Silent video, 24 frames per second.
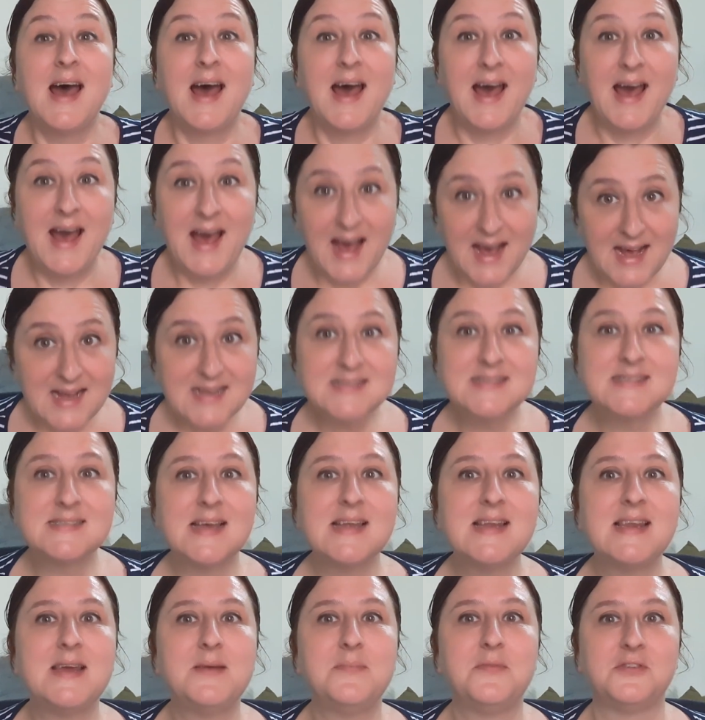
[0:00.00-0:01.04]
has
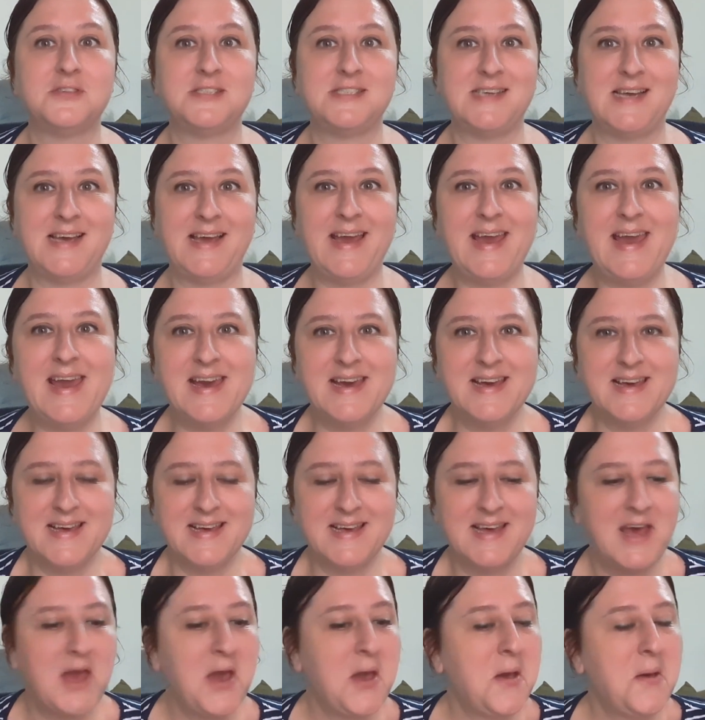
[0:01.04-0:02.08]
anybody
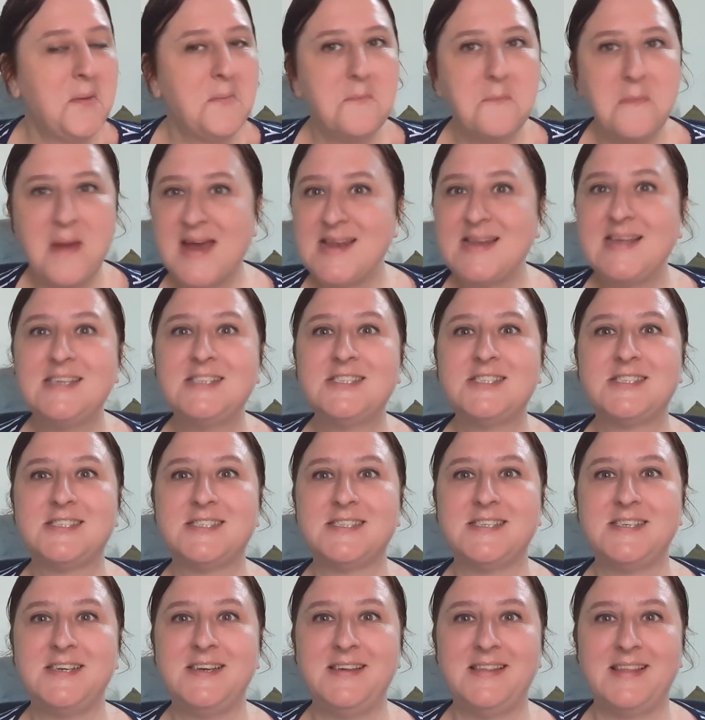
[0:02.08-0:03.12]
managed to
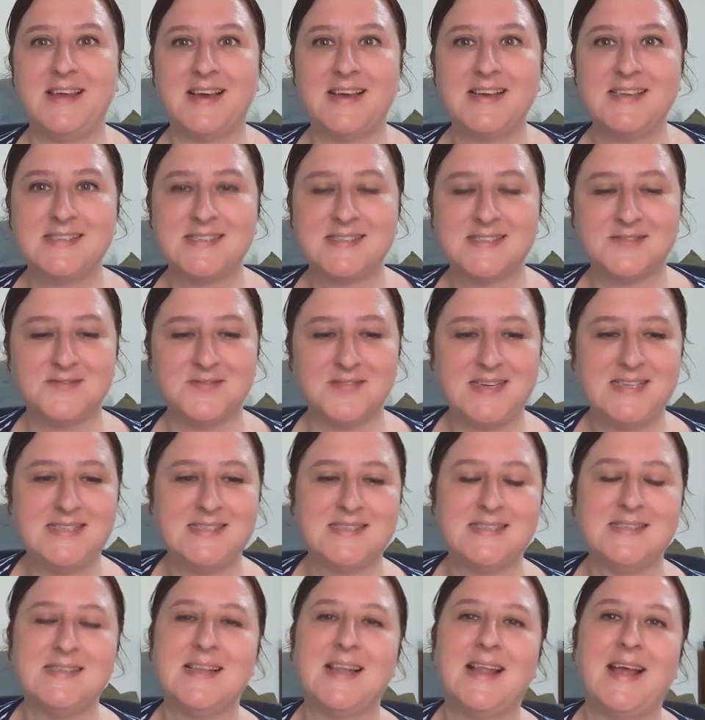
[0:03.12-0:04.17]
do this
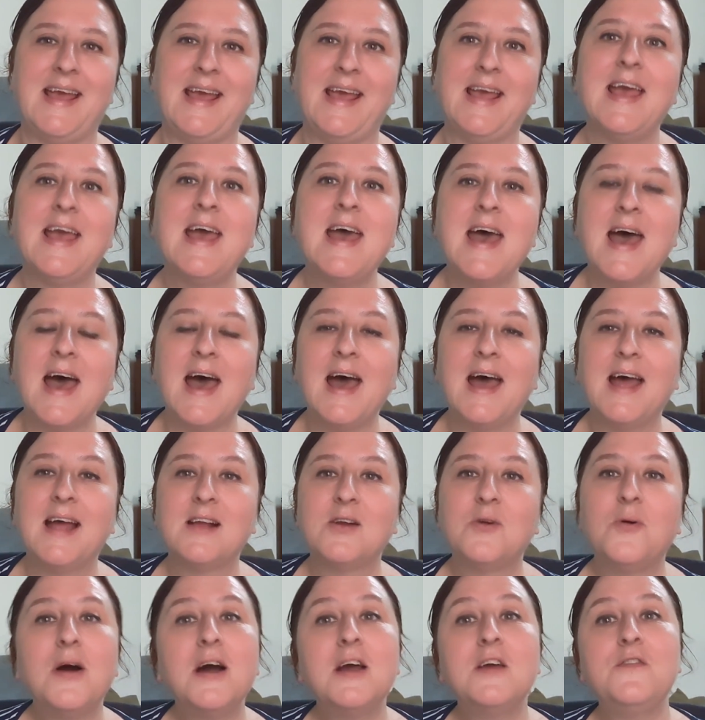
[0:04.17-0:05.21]
recently? And
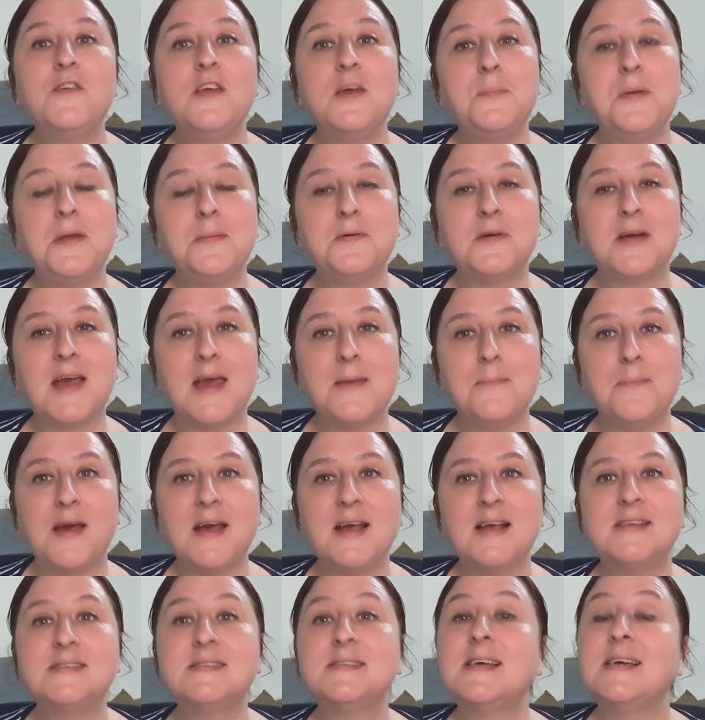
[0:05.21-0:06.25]
quite a few people came
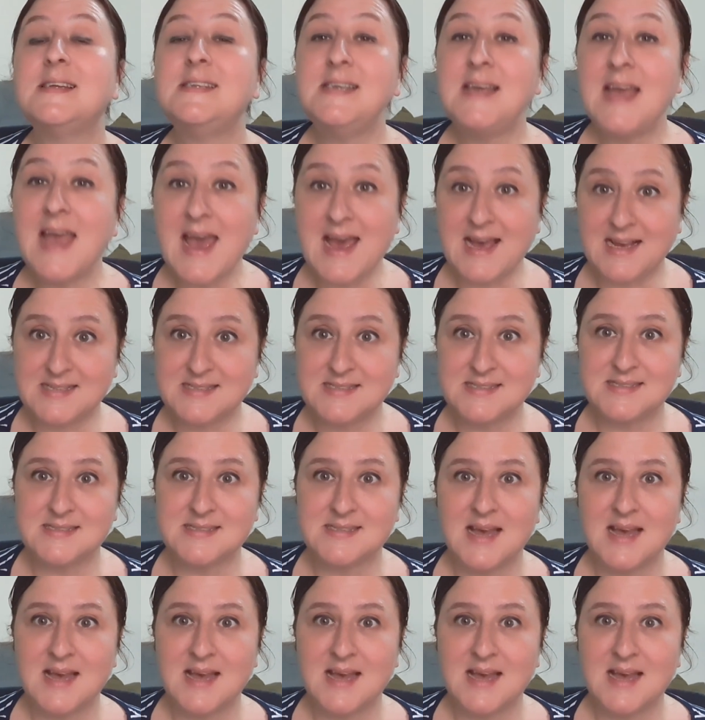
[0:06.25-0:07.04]
back and said yes.